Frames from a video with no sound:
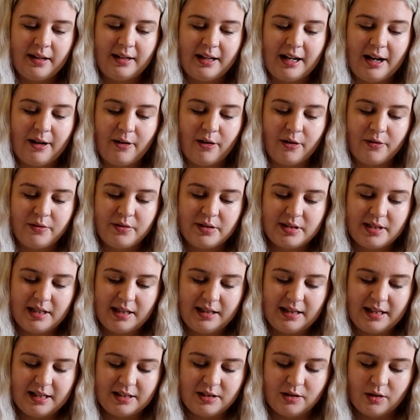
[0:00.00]
Now
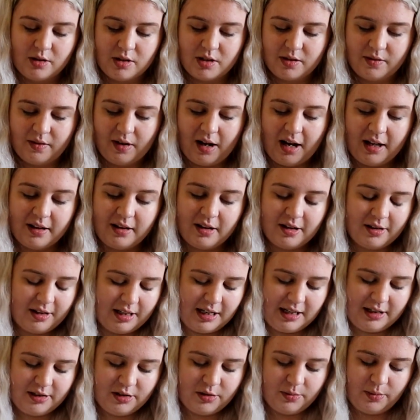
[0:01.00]
obviously there's lots of other
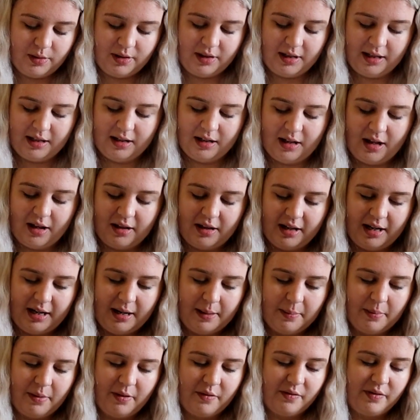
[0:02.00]
things within
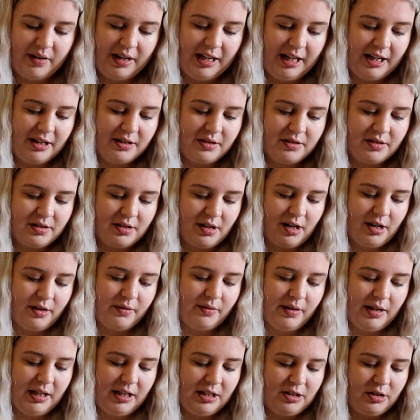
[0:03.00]
the pavilions that I
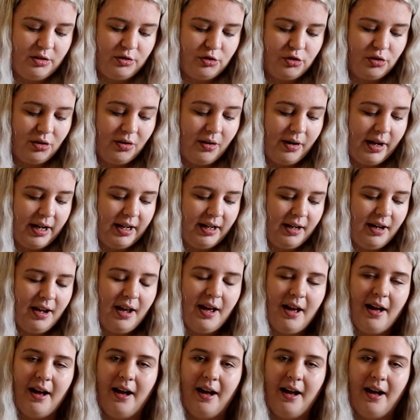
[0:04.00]
really enjoy,